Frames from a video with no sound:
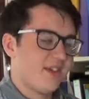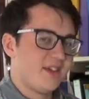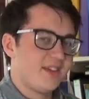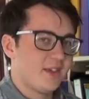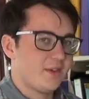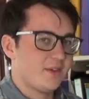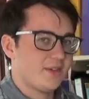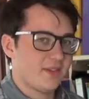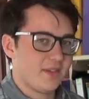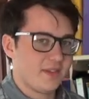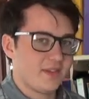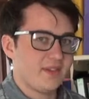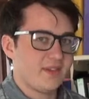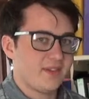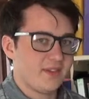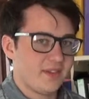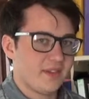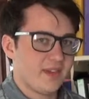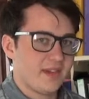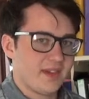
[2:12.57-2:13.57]
those are the only
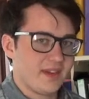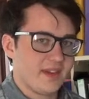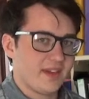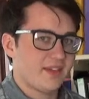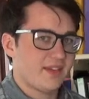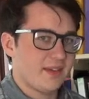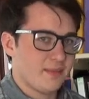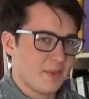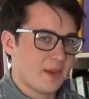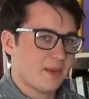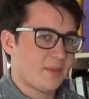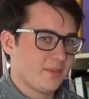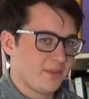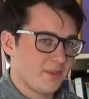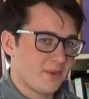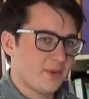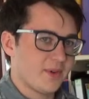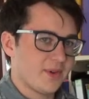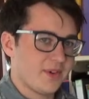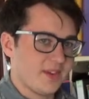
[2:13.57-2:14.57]
two that I'd actually met
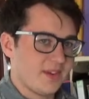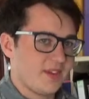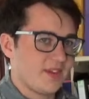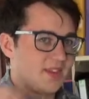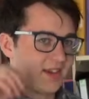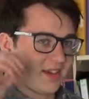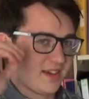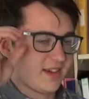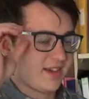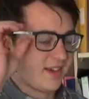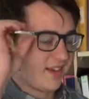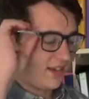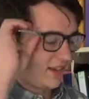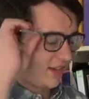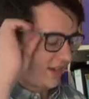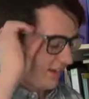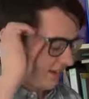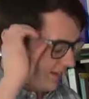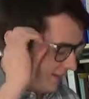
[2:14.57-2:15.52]
before and that I knew.